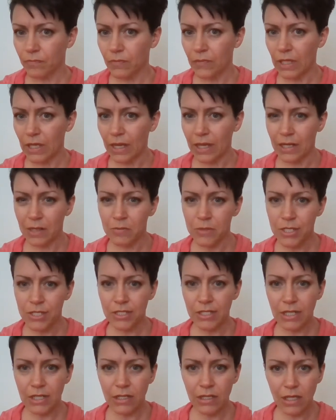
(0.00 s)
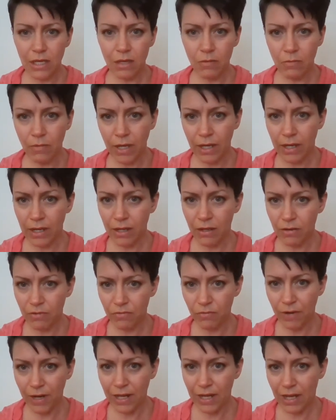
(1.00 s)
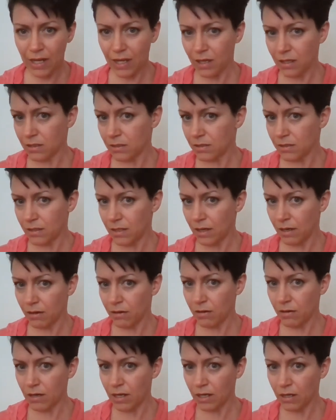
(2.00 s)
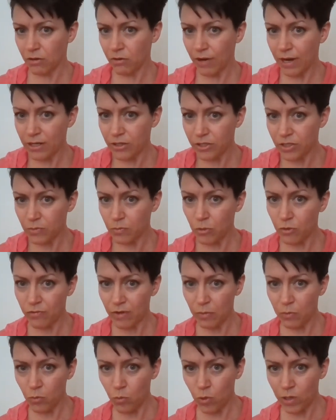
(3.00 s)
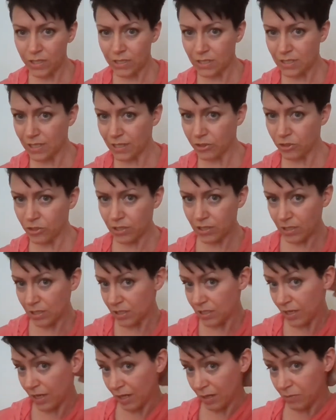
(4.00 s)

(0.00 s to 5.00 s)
And I'm just going to keep my right hand there and gradually move up one section at a time.